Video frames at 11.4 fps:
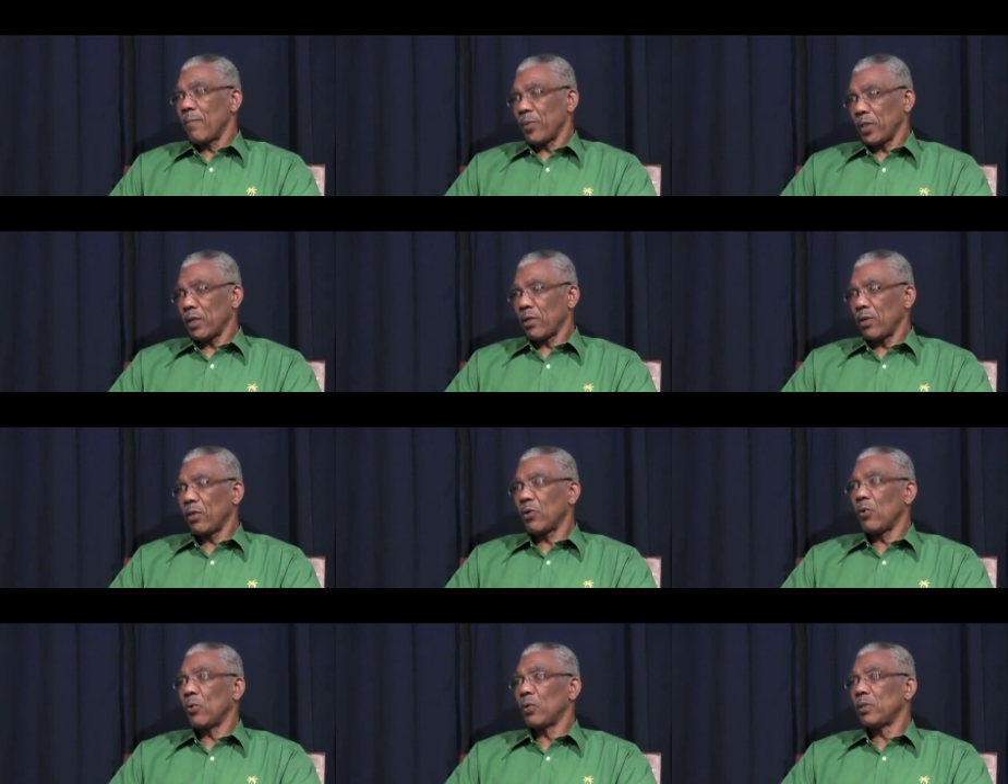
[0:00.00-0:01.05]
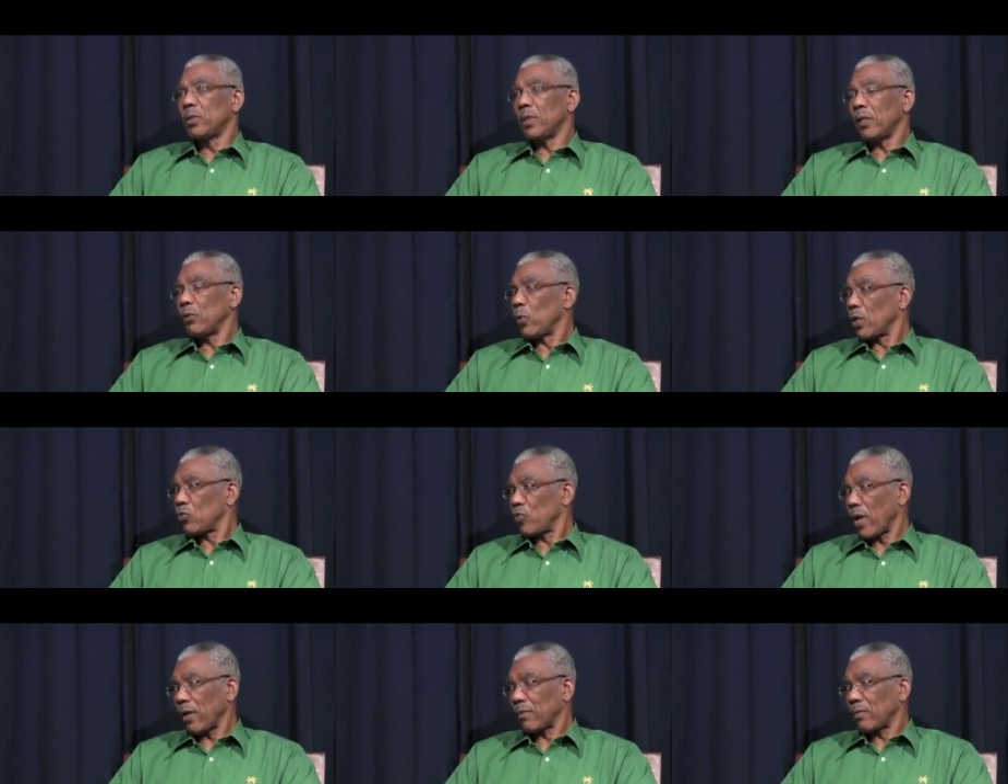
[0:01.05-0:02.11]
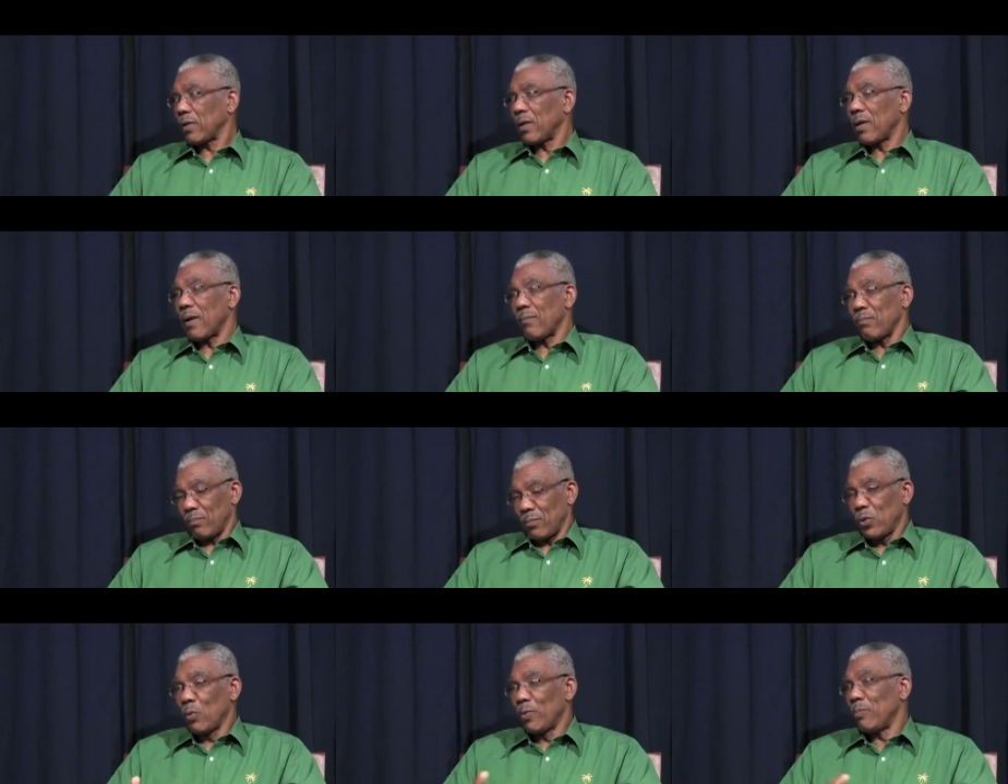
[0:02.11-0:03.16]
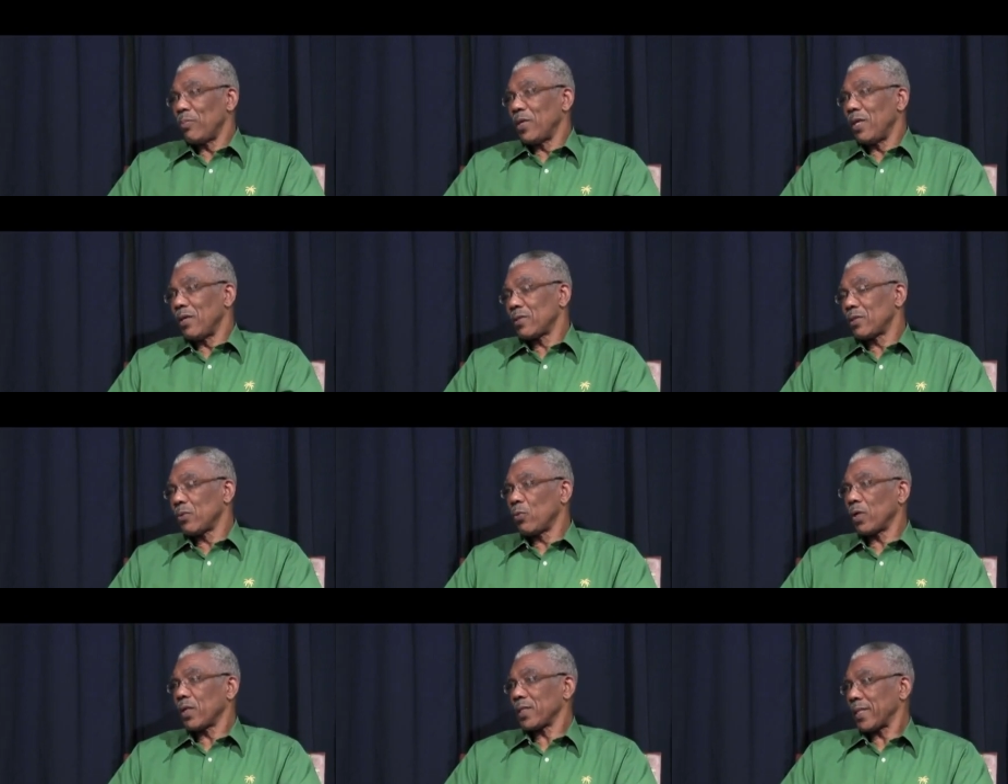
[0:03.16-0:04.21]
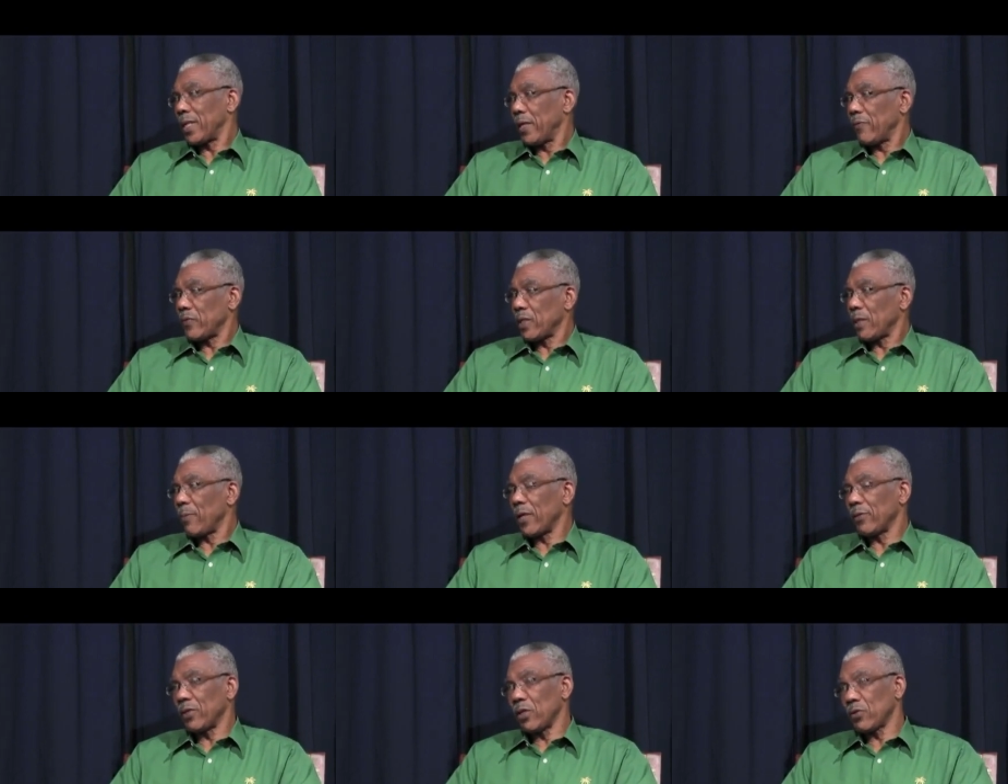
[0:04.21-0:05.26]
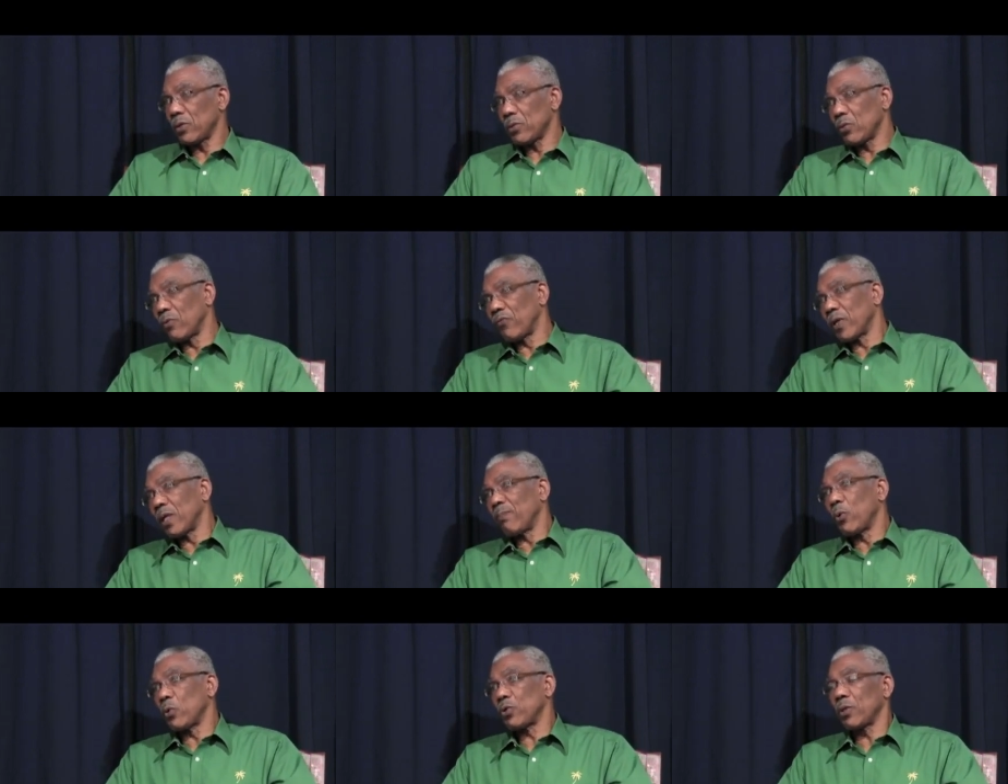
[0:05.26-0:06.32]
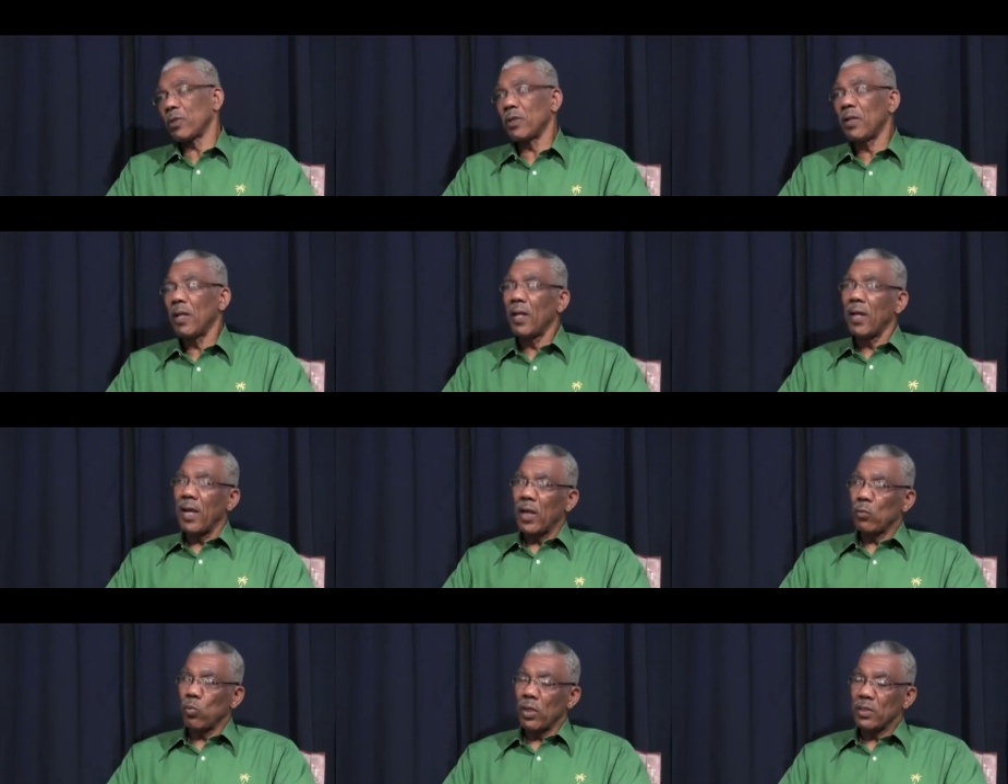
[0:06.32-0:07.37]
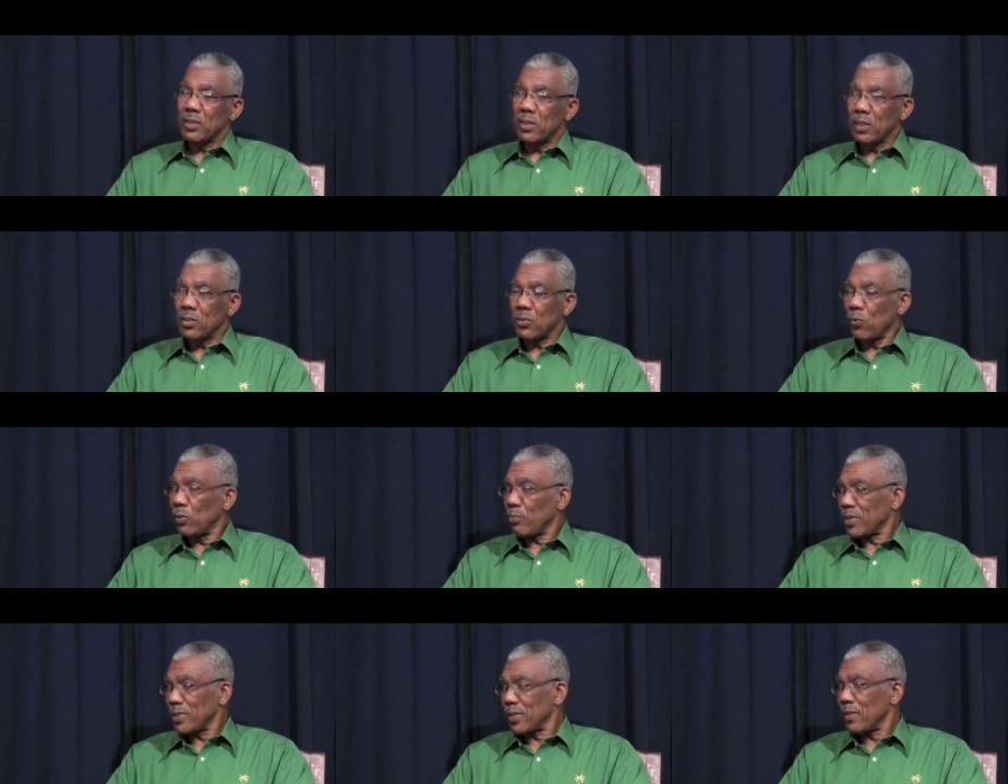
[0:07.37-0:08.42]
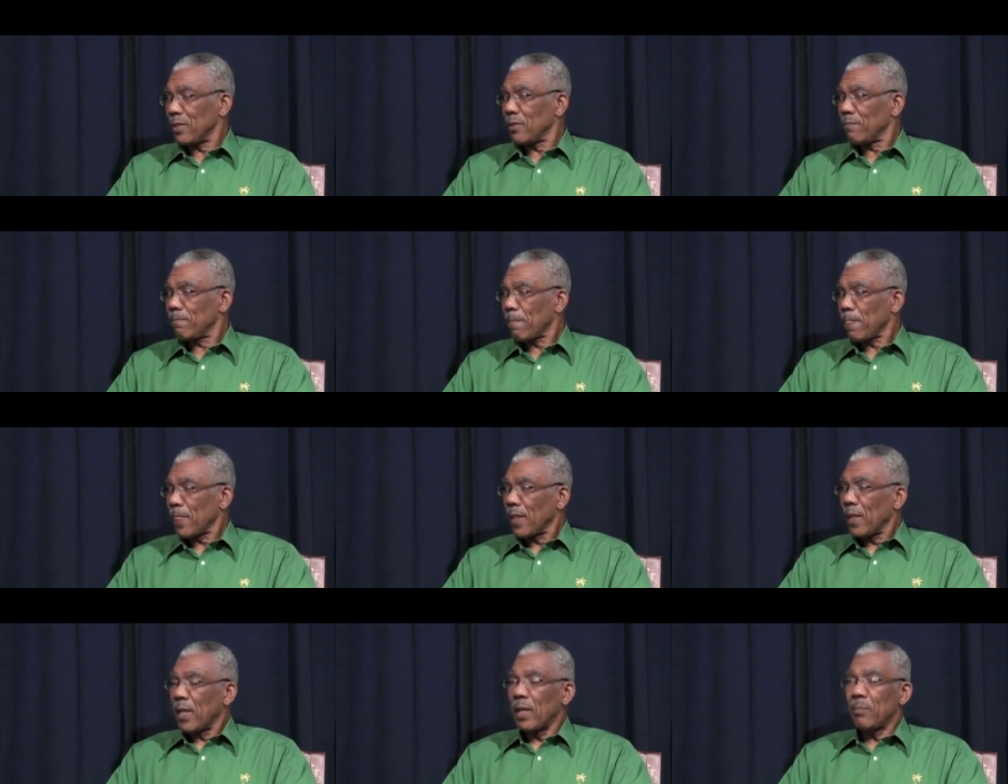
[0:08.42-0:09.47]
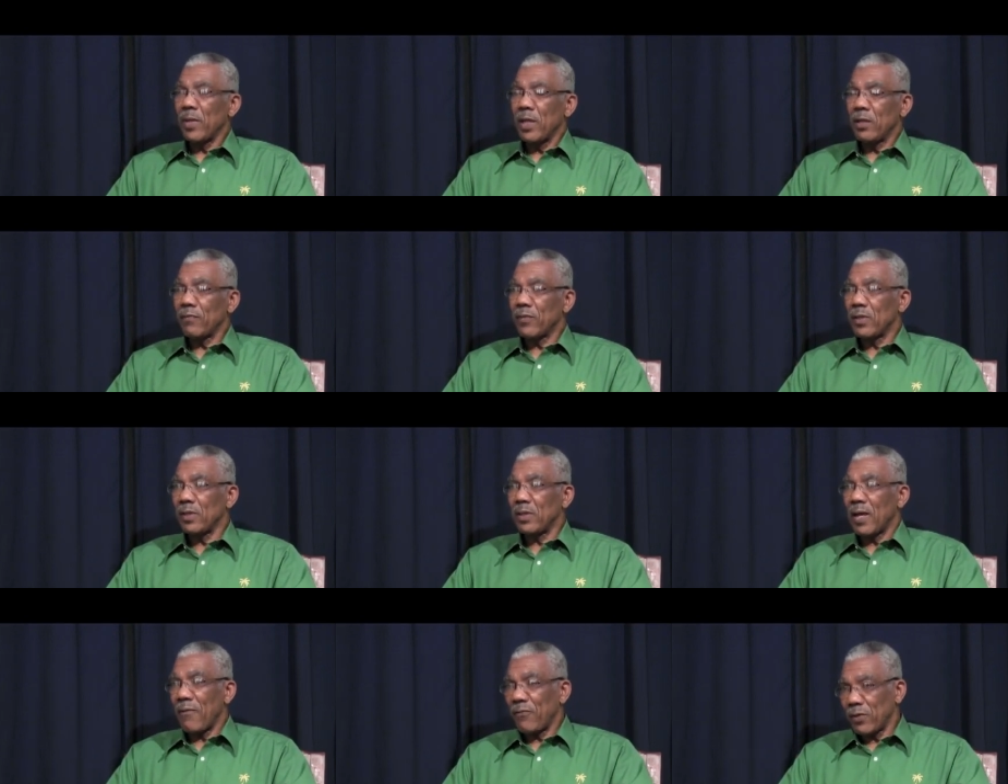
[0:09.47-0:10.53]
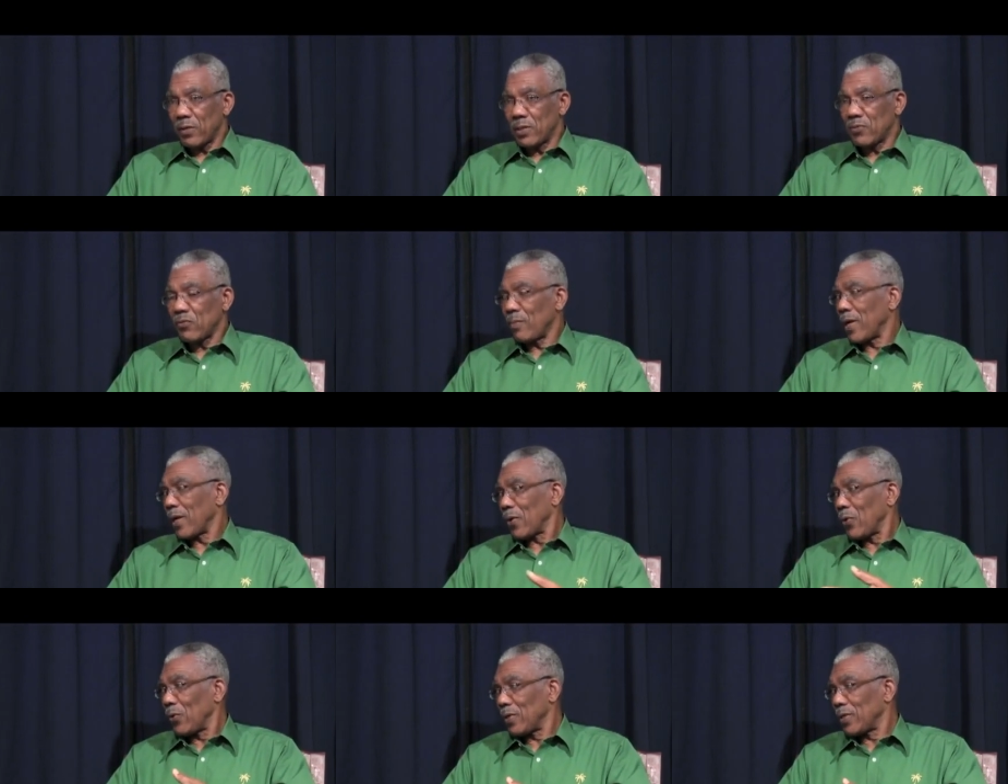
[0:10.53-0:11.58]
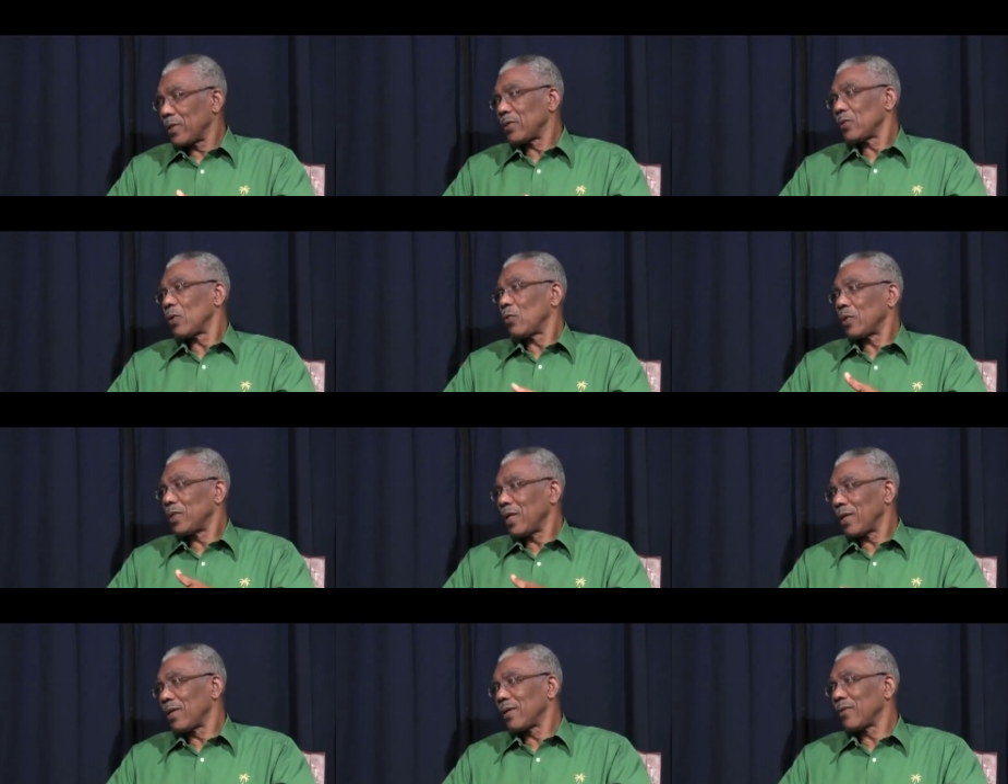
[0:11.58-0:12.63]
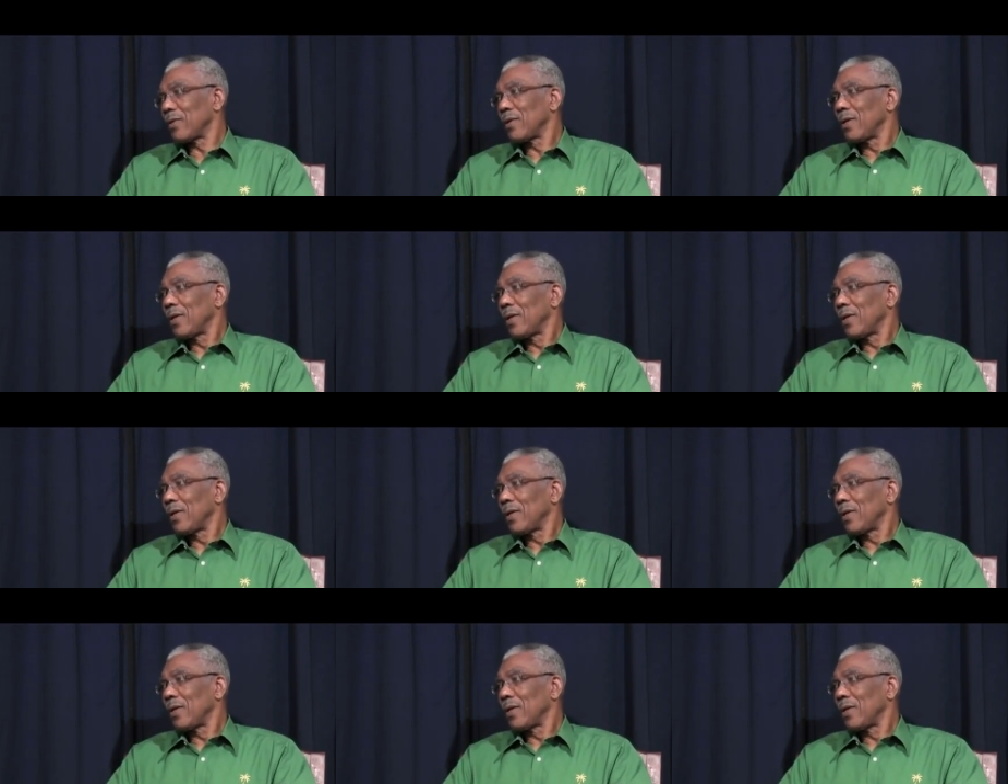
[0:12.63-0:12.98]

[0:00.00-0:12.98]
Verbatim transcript: particularly gold, and to extract uh, human beings to work as slaves in the plantations. Don't forget Portugal at one stage owned Brazil, and many of the Africans from Angola and so were taken